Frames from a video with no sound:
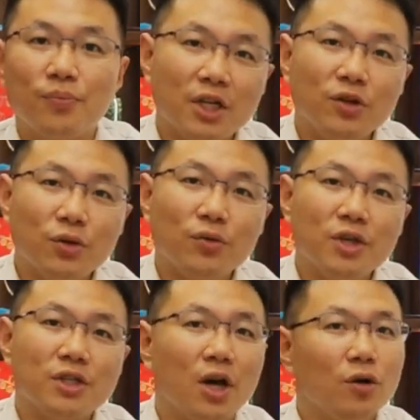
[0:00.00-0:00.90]

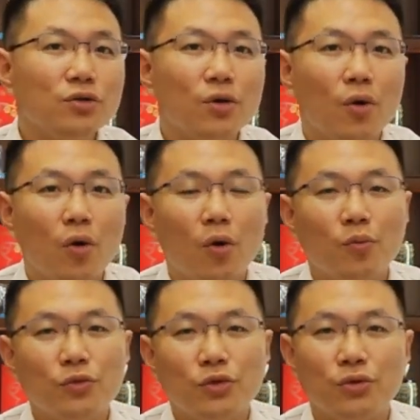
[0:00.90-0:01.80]
Shandong is also
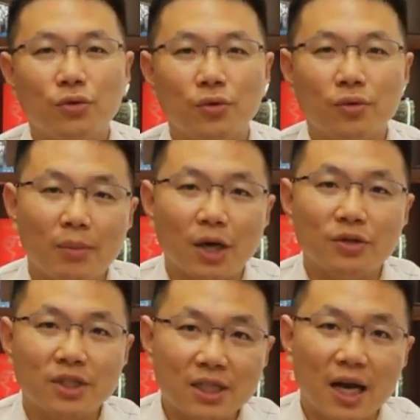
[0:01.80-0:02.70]
home to
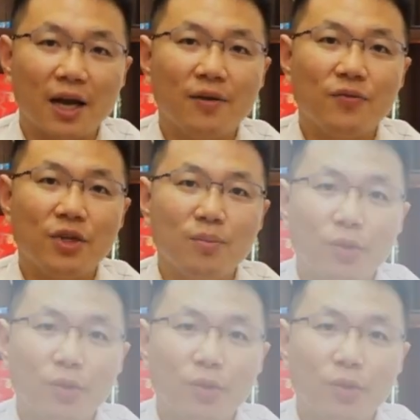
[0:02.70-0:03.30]
Mount Tai, the